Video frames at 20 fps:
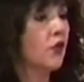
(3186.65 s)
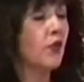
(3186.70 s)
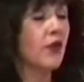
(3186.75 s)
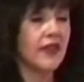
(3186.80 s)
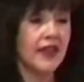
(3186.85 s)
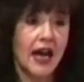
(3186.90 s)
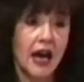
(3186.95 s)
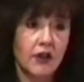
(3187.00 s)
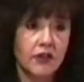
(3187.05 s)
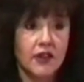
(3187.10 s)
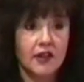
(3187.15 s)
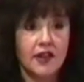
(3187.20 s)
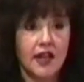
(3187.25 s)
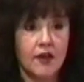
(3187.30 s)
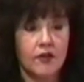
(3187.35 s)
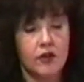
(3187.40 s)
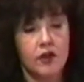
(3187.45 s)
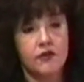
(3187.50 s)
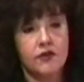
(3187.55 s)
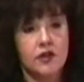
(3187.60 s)
without the
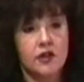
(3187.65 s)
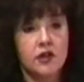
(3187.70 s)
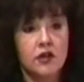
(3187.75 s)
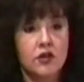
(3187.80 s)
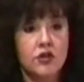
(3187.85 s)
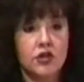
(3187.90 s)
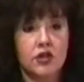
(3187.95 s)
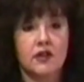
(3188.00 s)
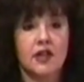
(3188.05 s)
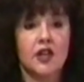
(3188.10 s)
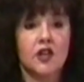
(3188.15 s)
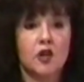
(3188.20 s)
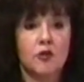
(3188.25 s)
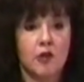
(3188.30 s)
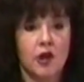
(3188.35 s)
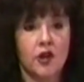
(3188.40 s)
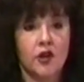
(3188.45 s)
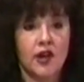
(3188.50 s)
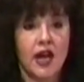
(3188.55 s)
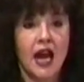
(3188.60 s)
level of delusion that
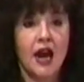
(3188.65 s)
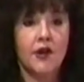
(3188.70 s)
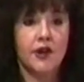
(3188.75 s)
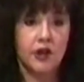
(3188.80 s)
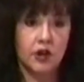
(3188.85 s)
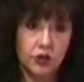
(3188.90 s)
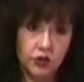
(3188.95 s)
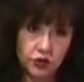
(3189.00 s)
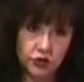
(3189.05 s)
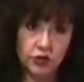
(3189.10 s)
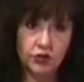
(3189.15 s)
your mother carried, her